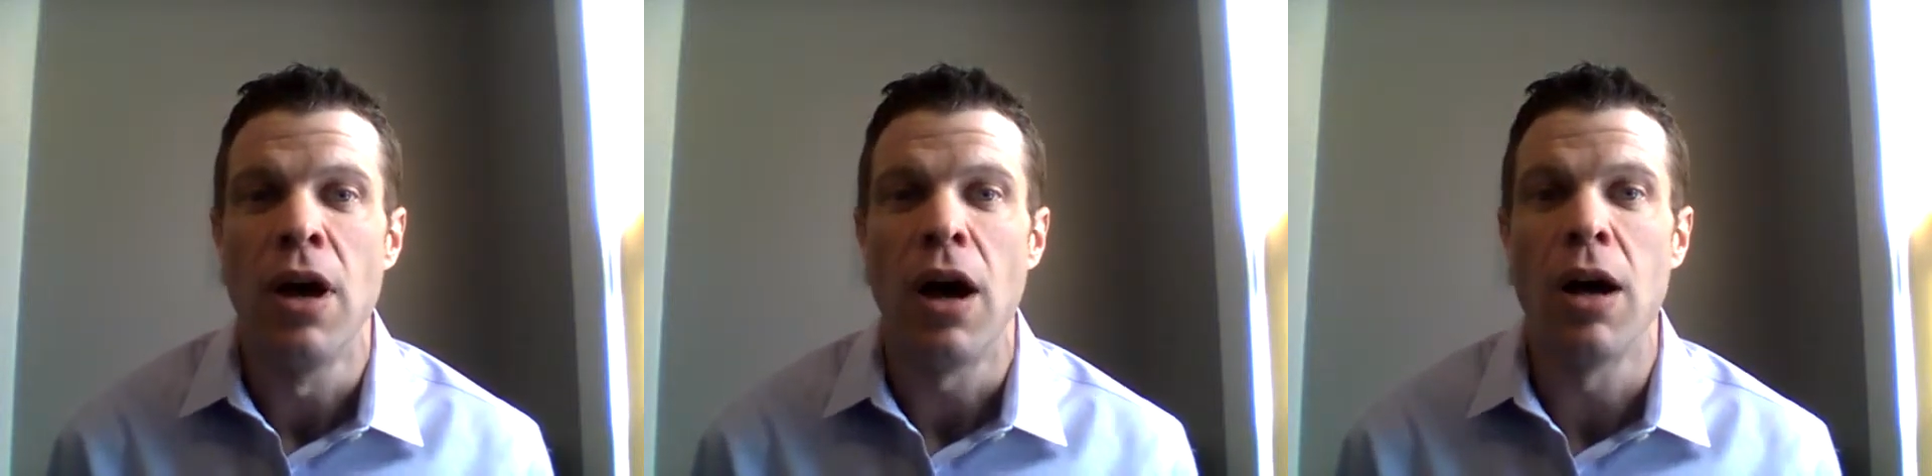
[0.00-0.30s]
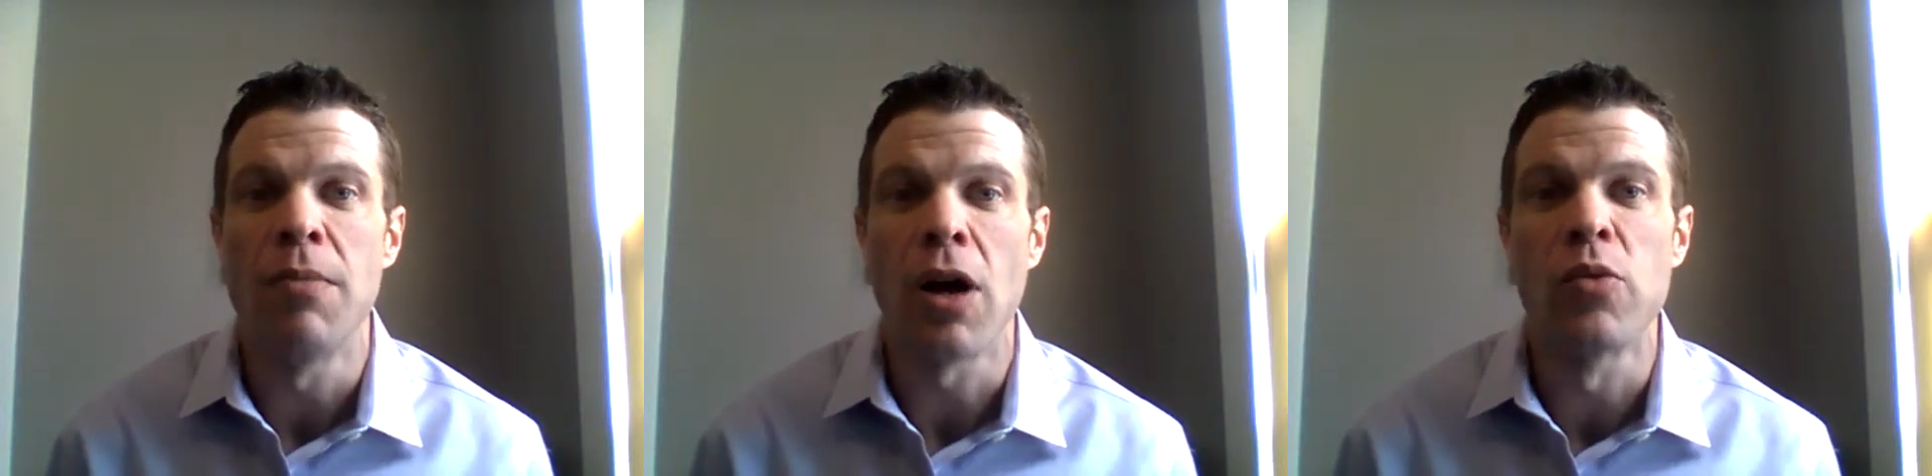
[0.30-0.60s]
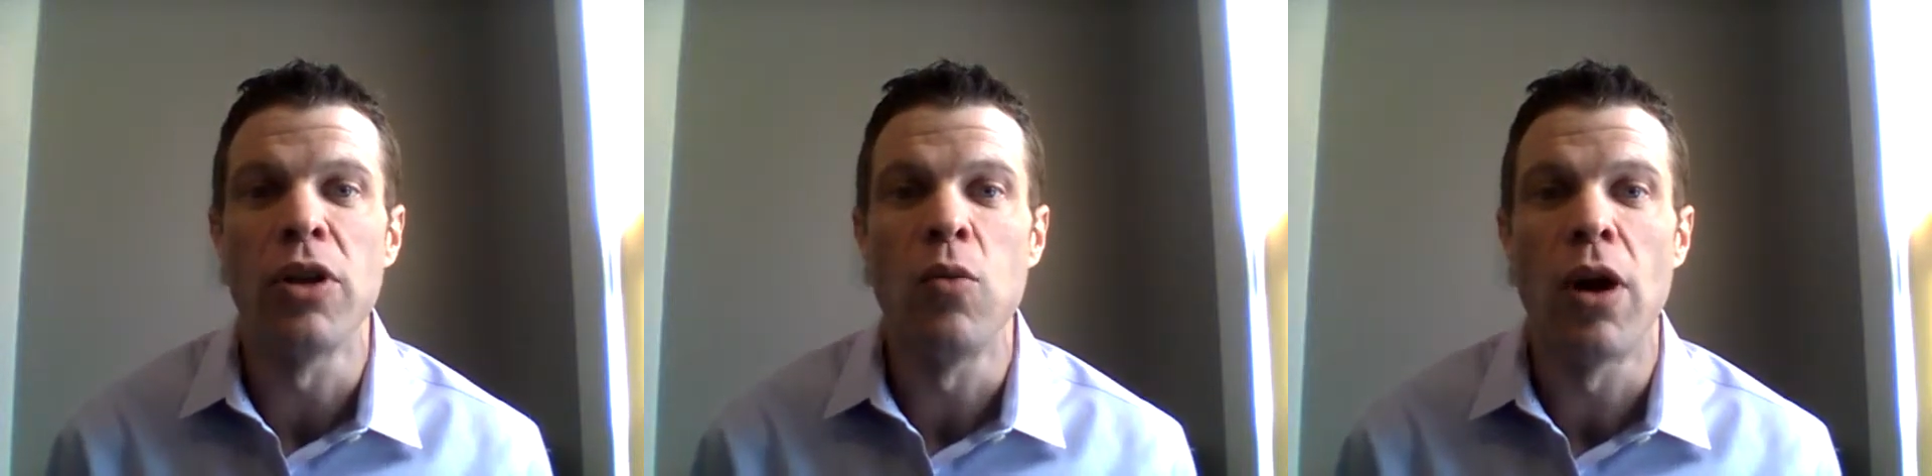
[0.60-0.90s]
I
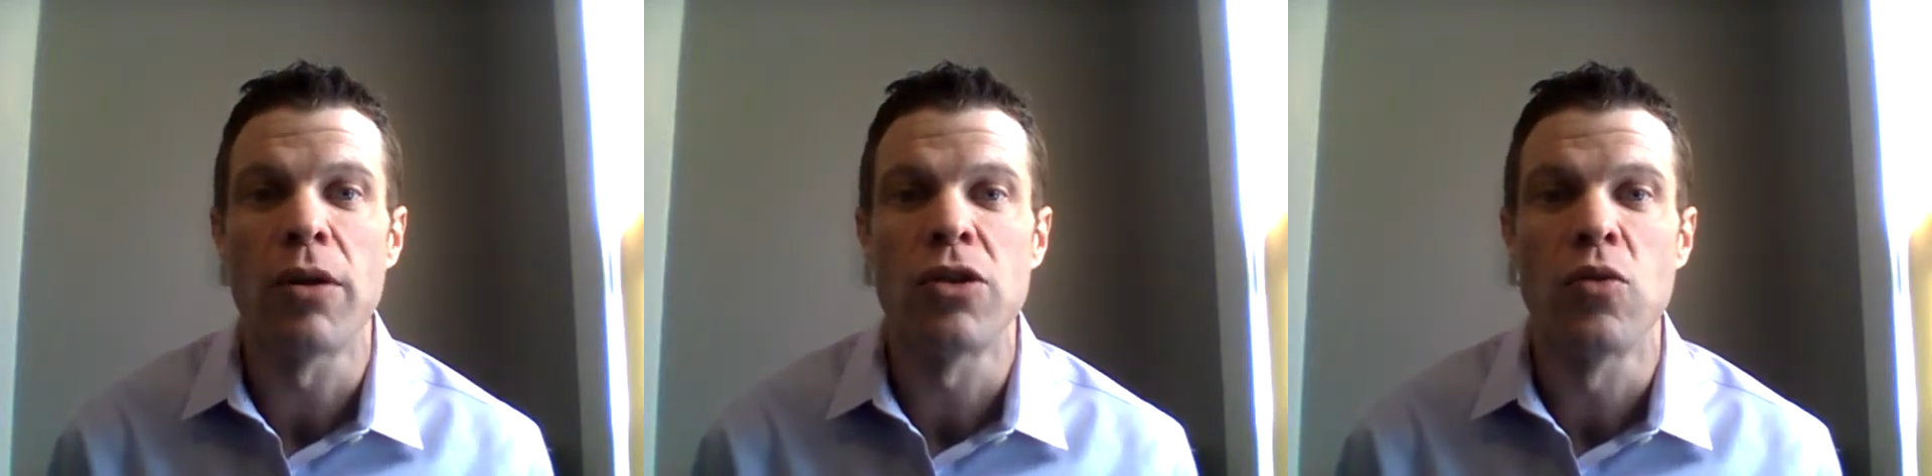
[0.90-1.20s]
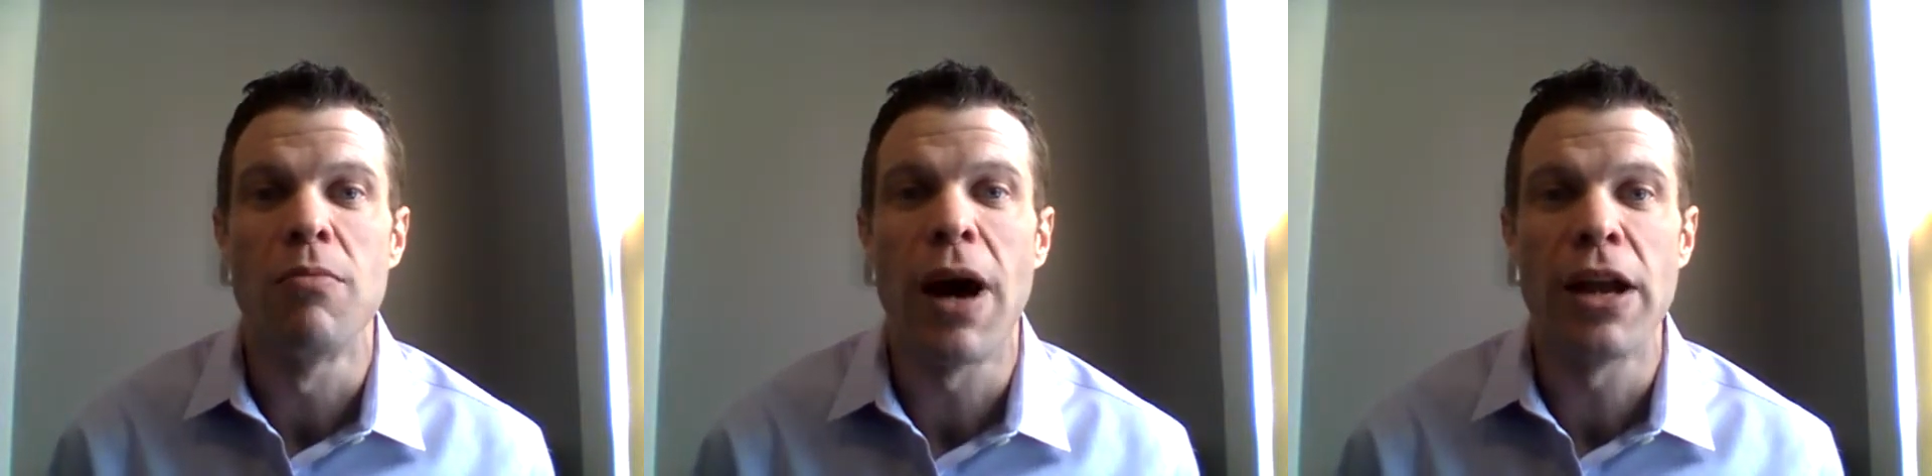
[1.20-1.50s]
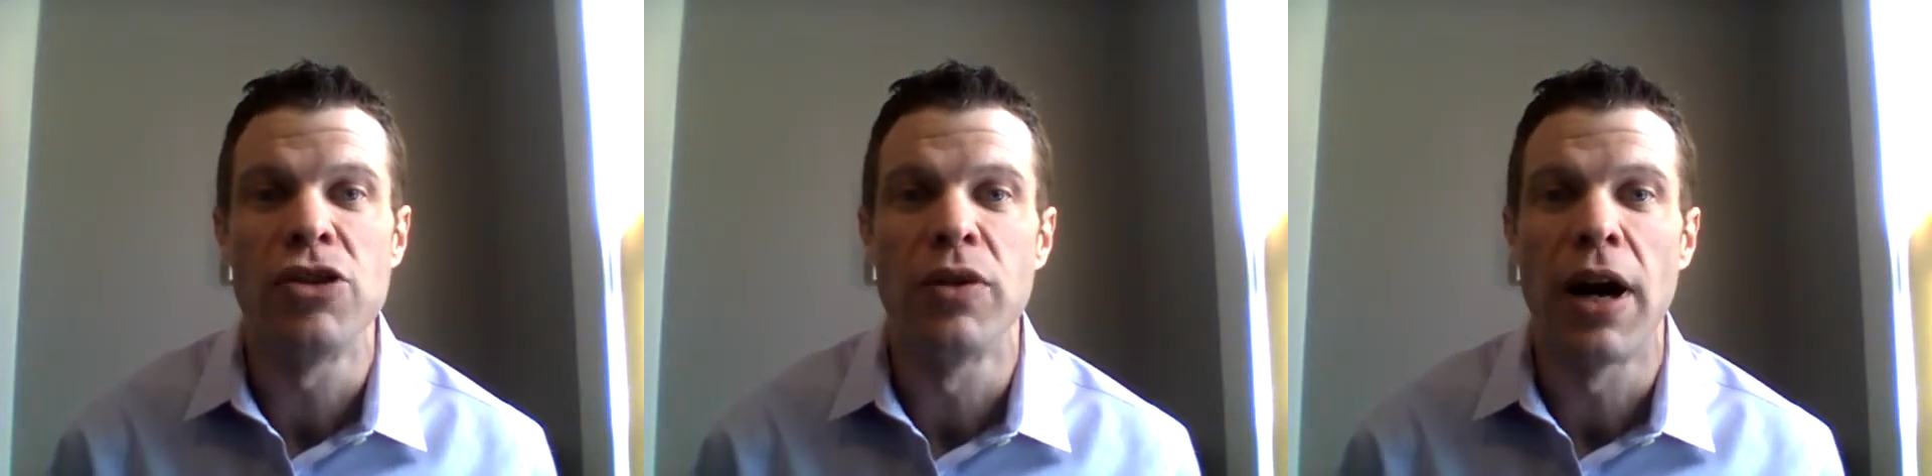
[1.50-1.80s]
really want to
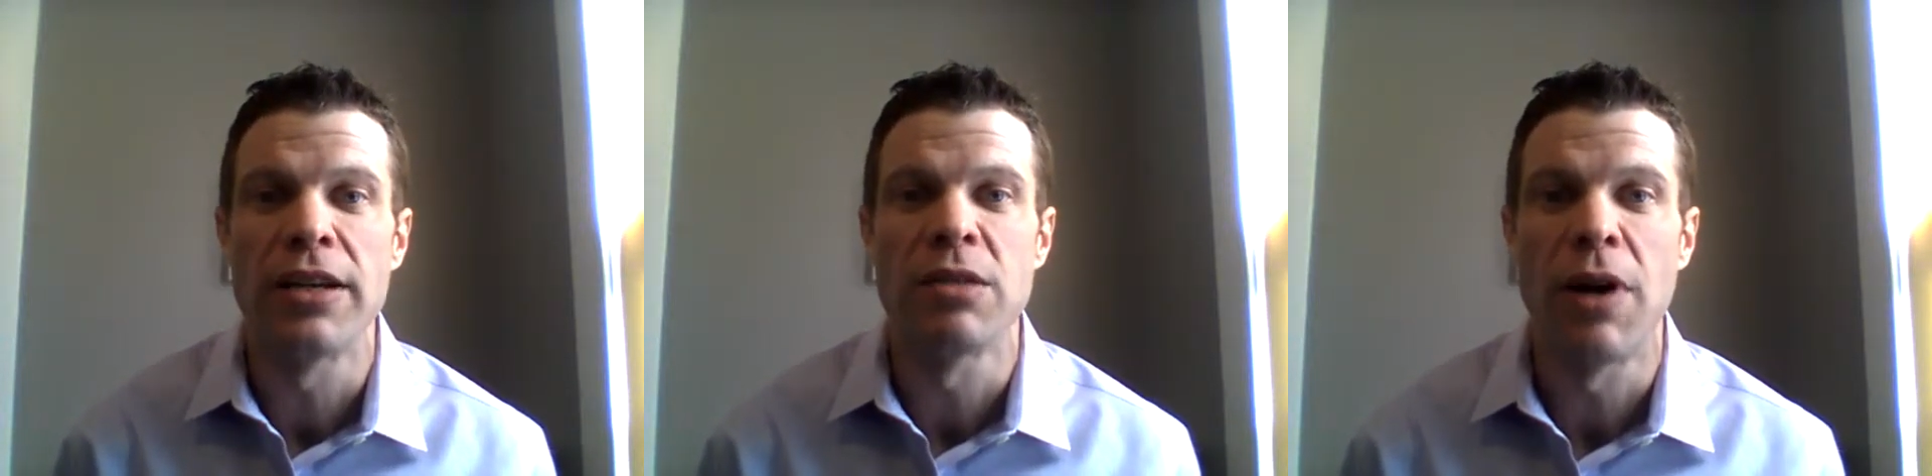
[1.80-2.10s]
remind you guys